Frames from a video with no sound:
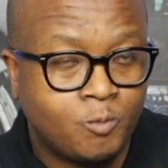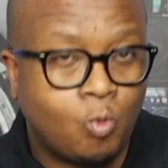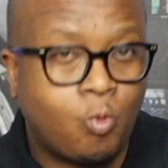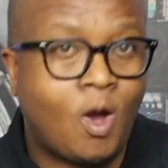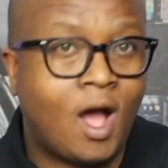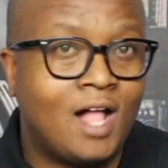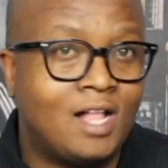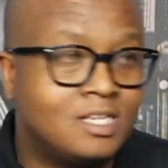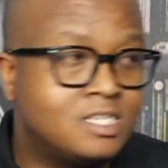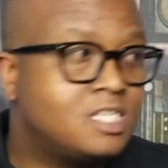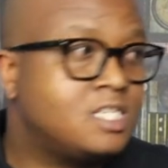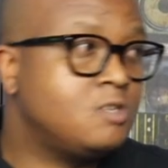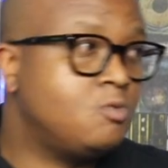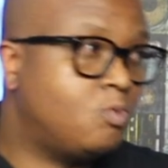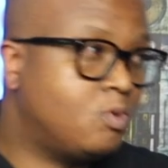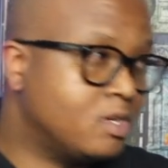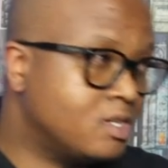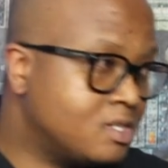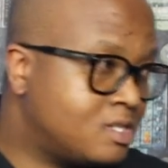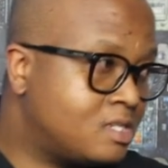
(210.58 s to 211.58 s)

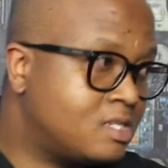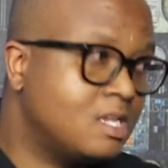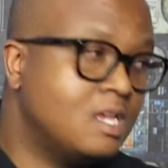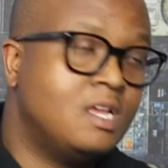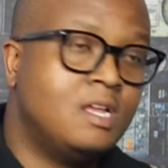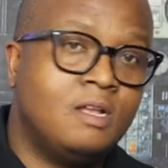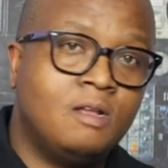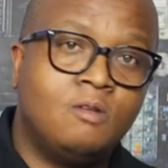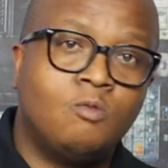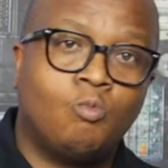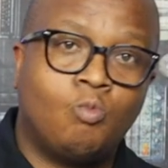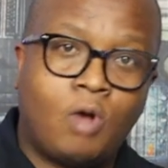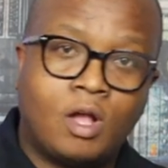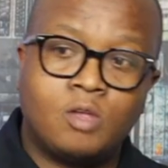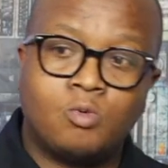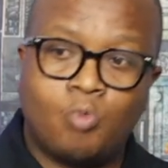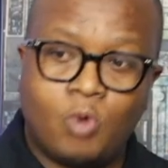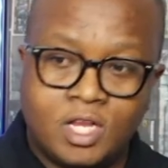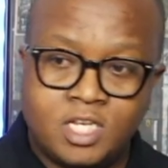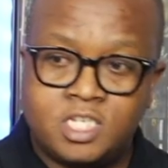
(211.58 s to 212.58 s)

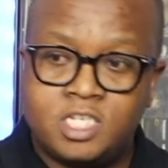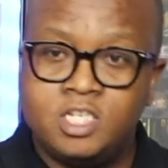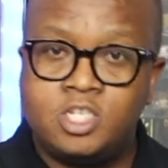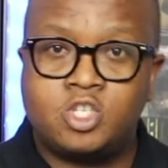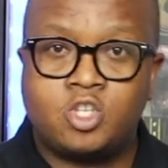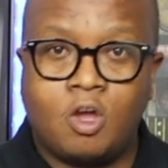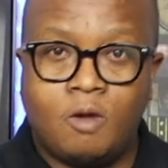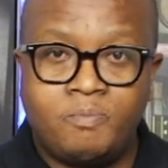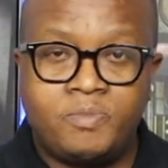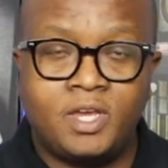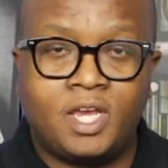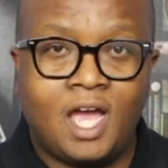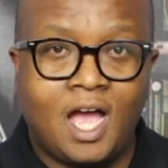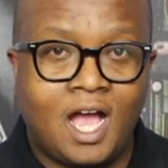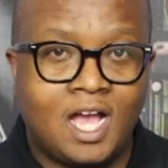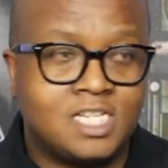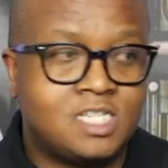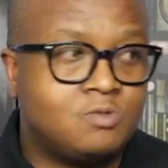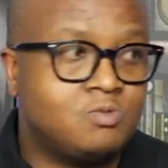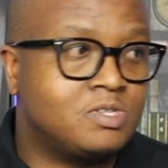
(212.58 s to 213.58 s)
when she stopped the car,
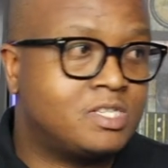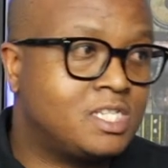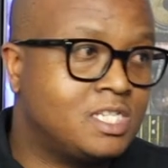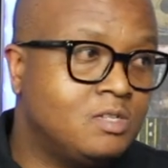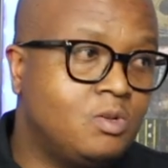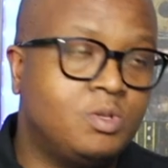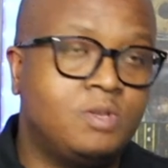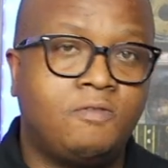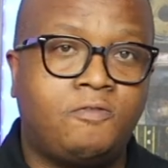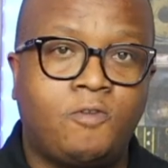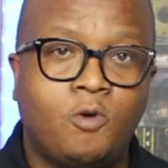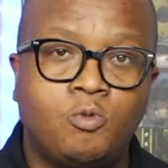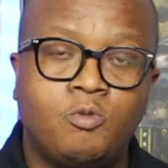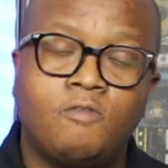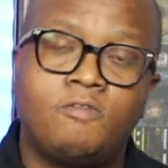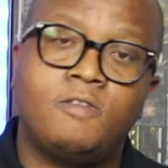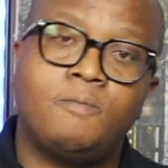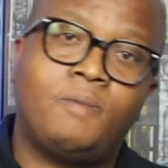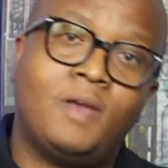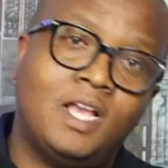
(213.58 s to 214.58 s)
she was still on the phone with
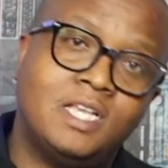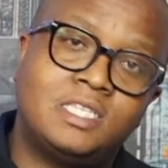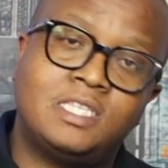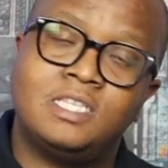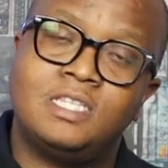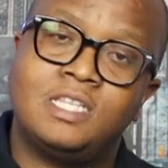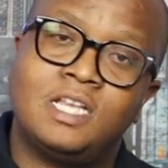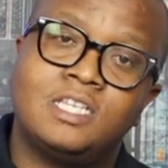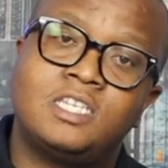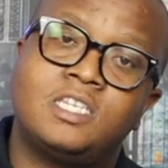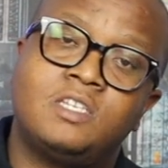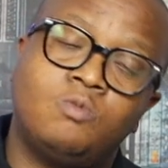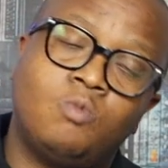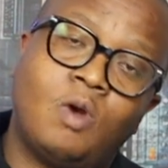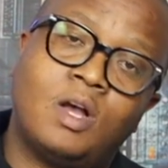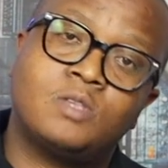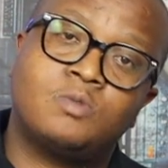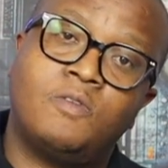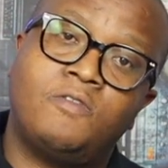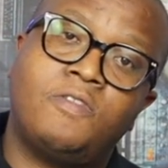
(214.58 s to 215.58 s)
the person that she
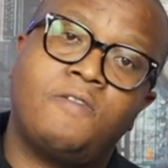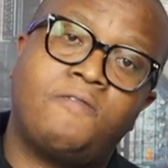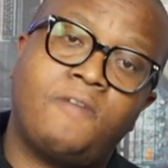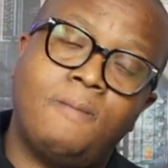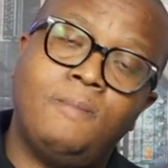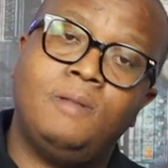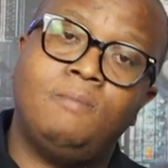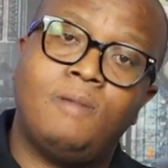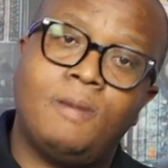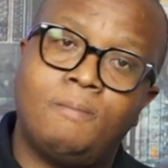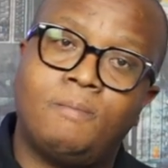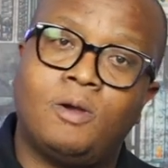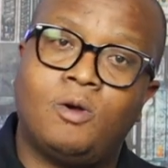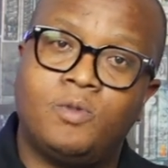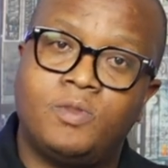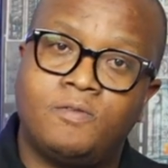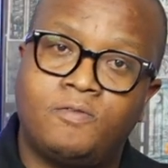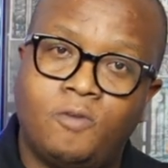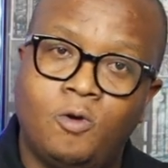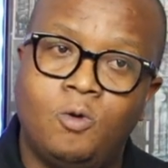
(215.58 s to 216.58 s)
was, with the family member on
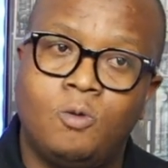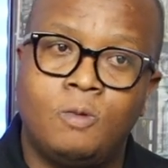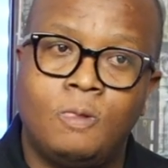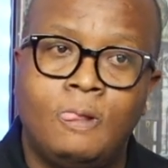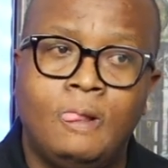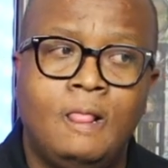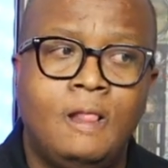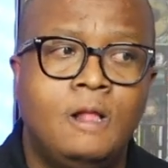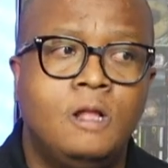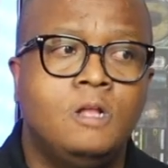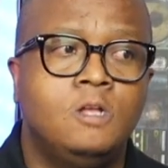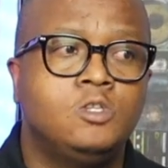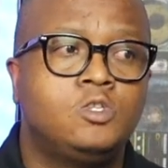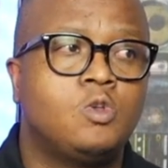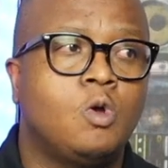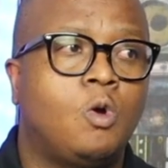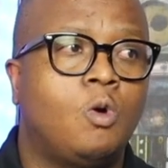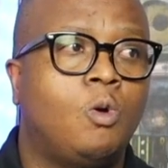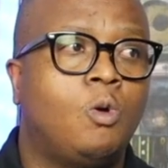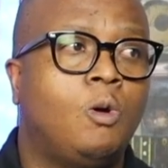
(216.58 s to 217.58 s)
the phone.
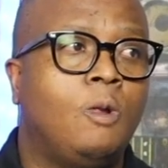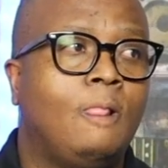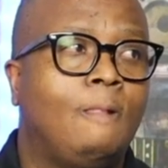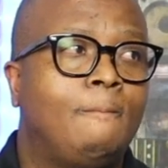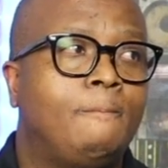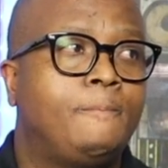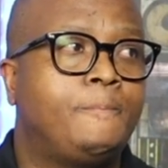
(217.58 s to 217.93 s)
So